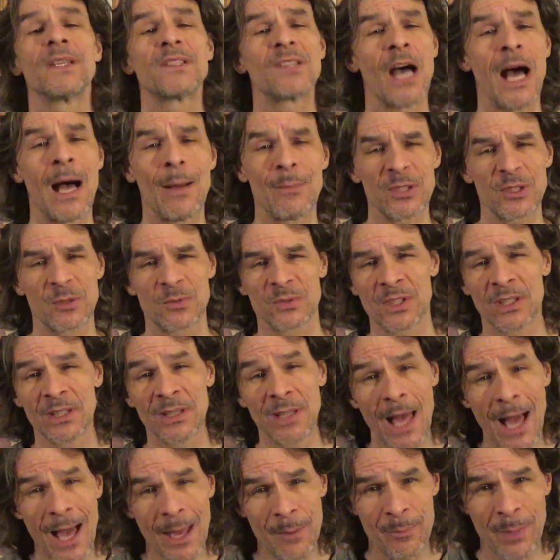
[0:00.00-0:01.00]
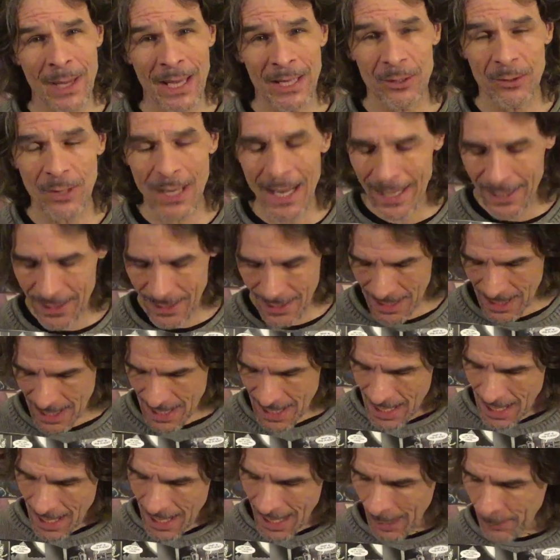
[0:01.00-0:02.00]
Thomas was a lot better at.
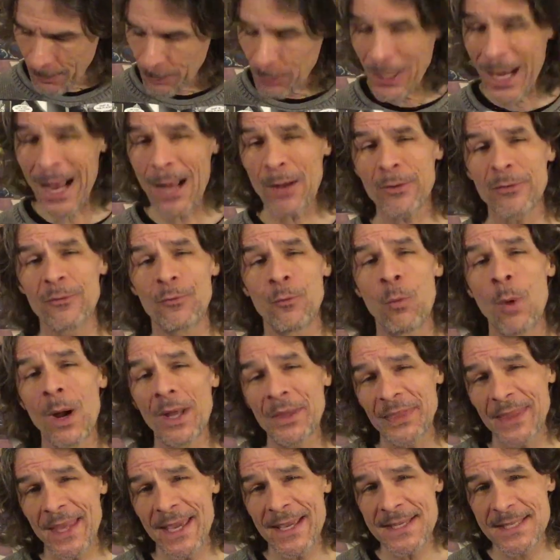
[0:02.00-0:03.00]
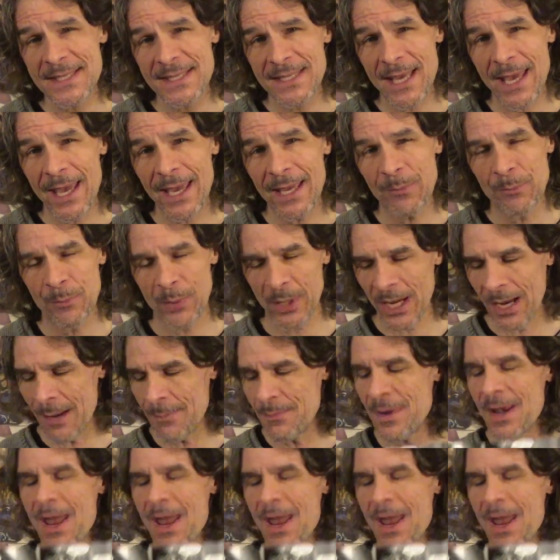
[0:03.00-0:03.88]
I'm proud of what they say, but I'm